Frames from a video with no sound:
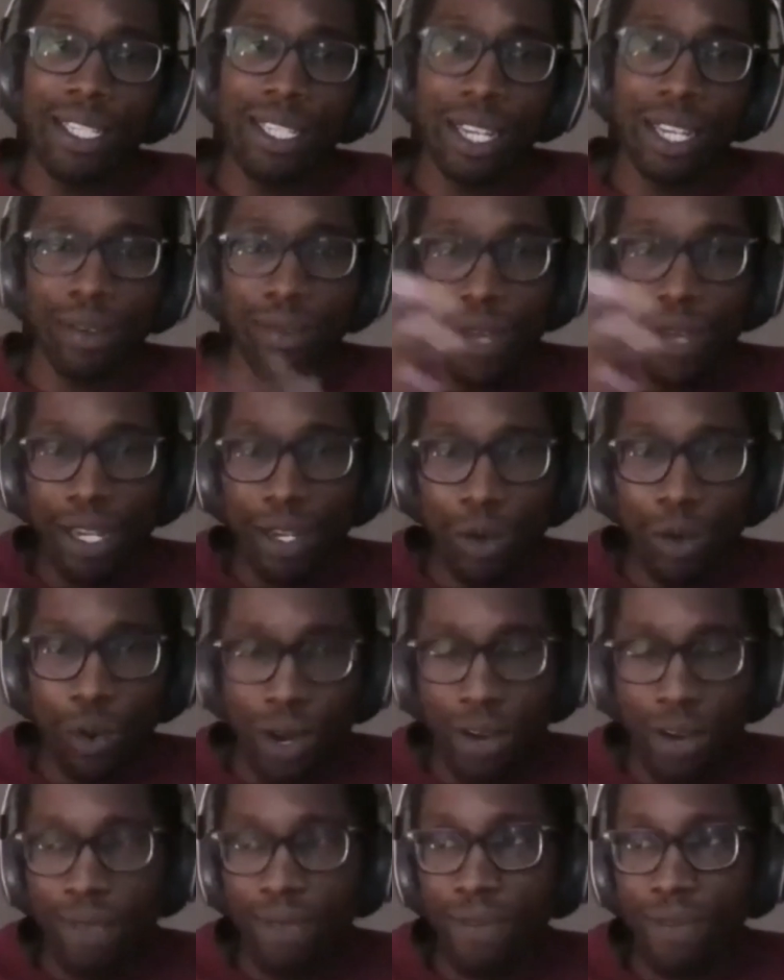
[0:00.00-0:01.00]
You know,
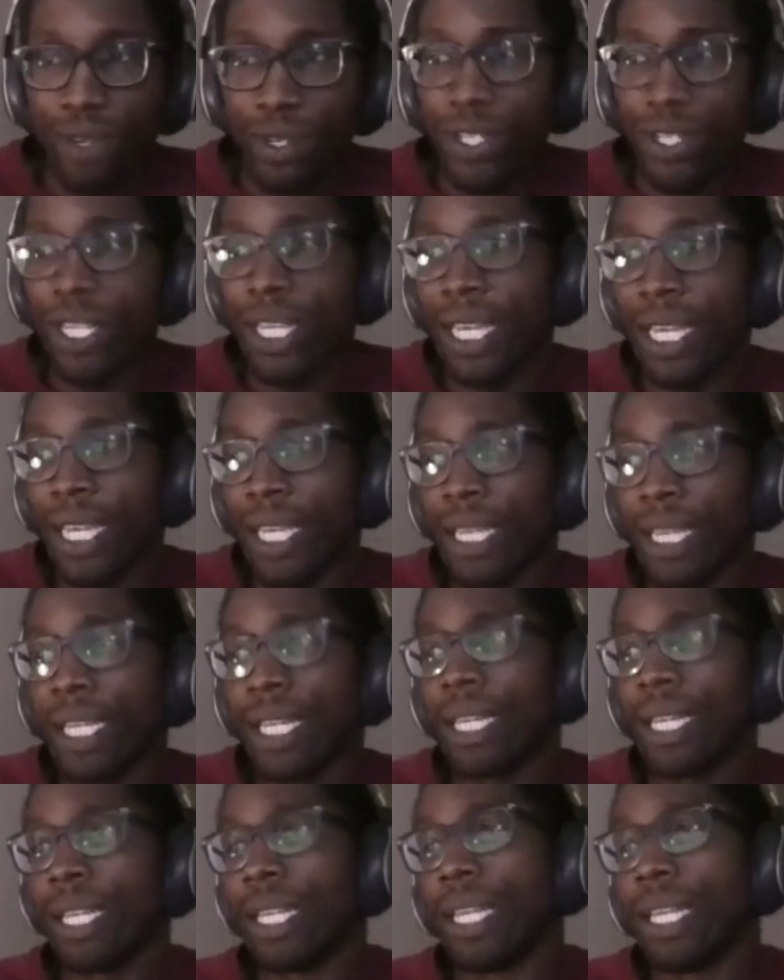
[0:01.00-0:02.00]
acquiring funding,
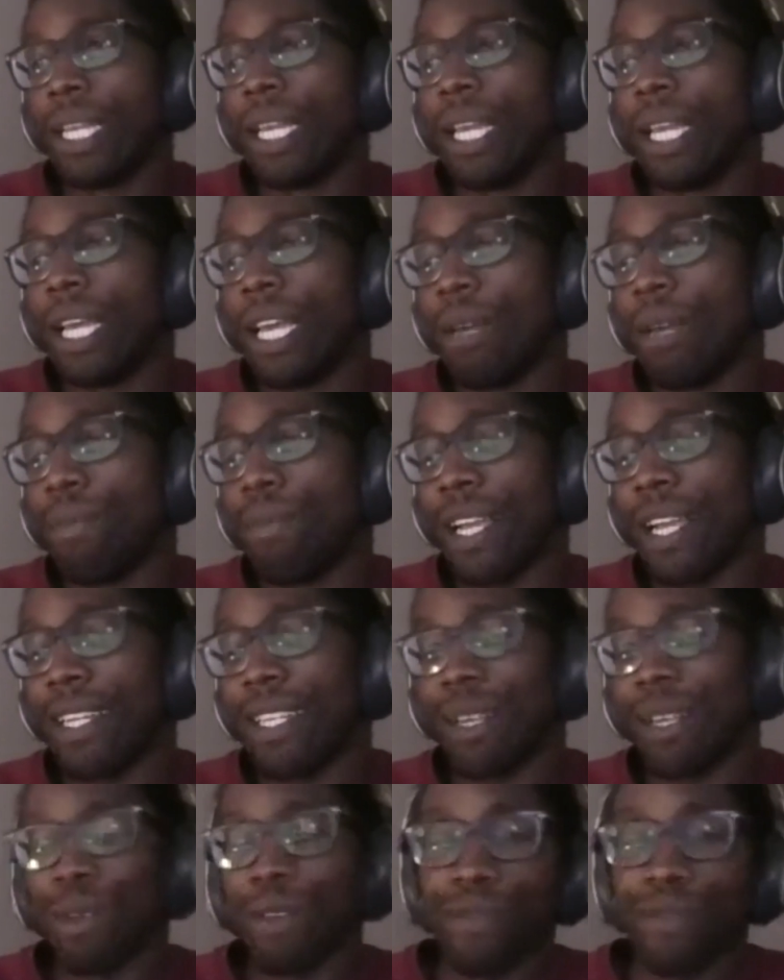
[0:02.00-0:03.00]

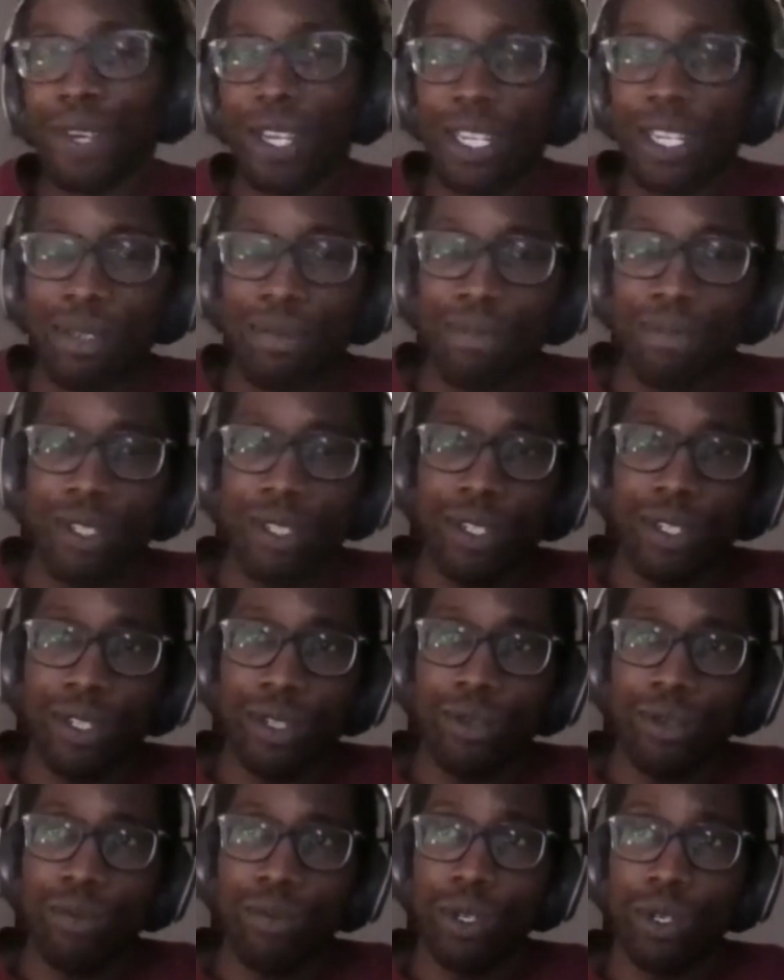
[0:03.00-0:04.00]
academic freedom to
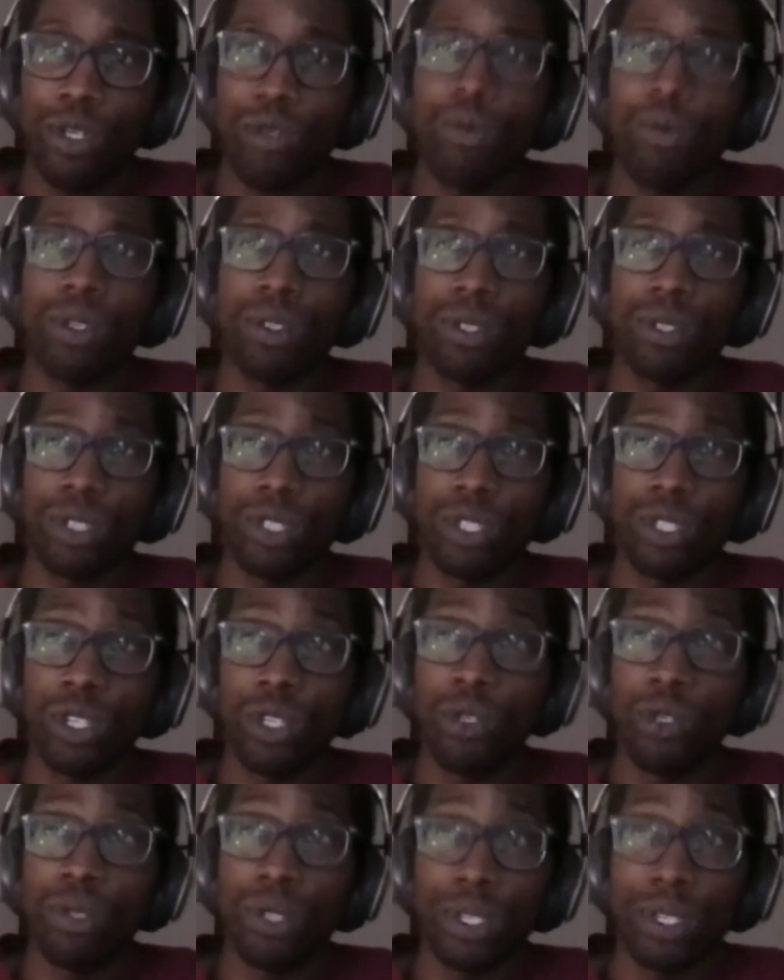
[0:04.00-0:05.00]
do what you want to do.